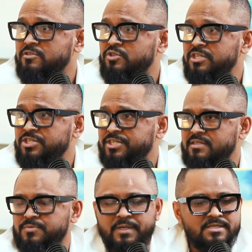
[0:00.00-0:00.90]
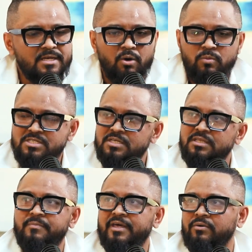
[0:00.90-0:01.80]
to DJ at these parties. I always turn
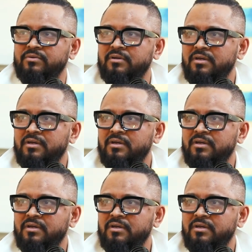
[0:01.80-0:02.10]
them down.